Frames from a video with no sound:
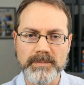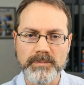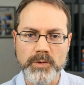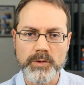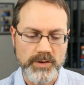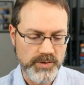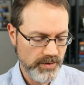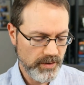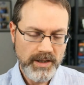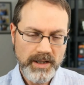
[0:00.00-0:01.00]
Who knows?
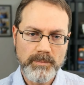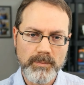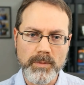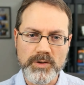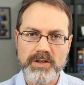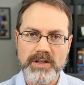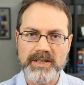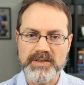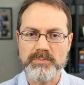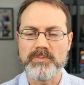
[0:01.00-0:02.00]
Most
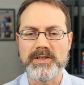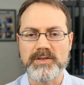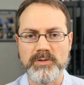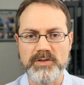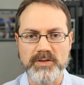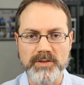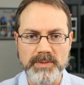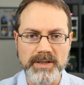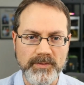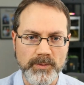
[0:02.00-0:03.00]
likely that's what it's going to
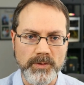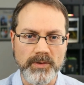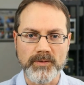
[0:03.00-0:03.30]
be for